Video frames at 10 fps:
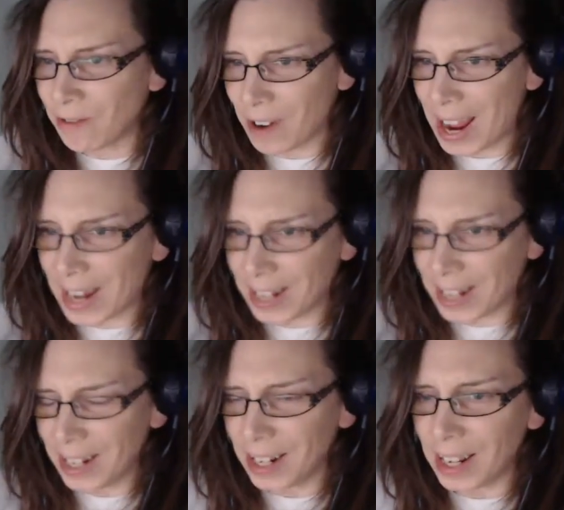read
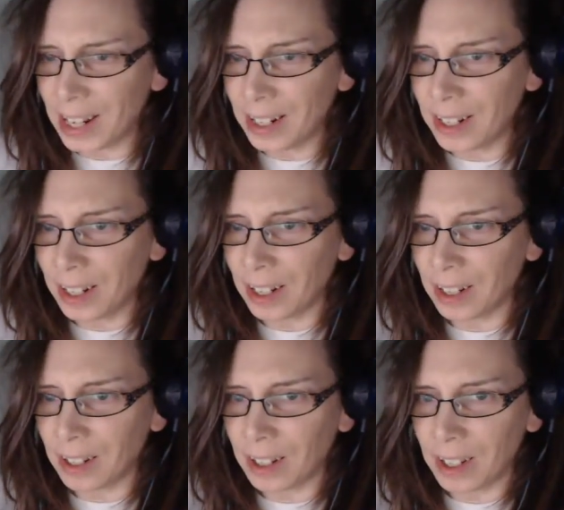it in
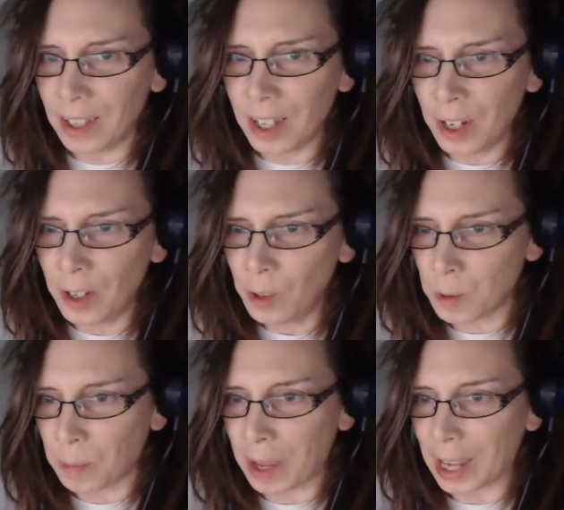the
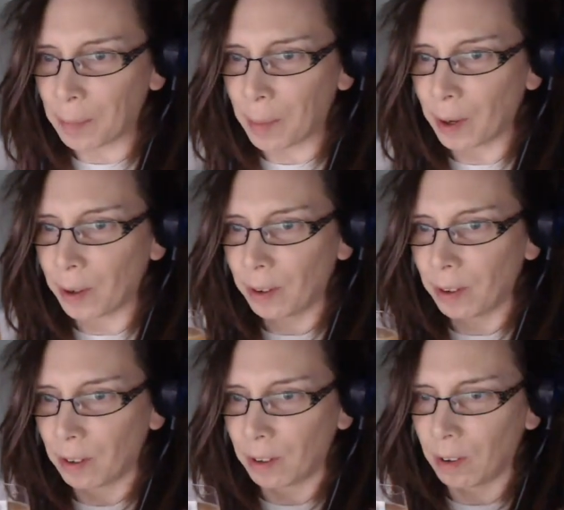newspaper.
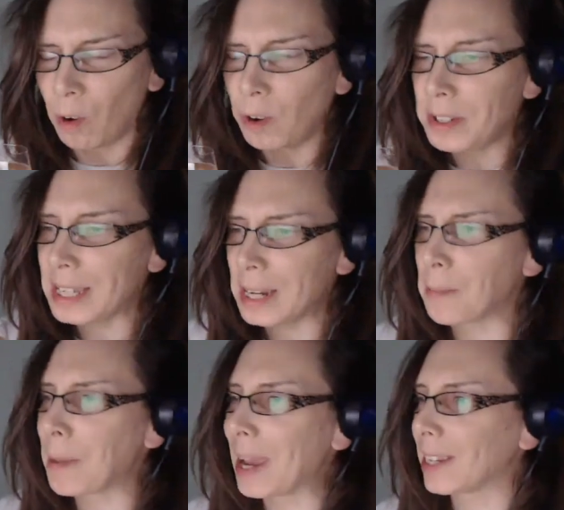Or is it a
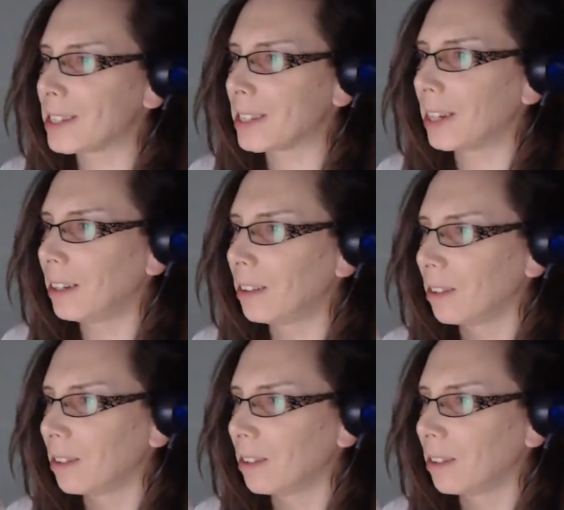magazine?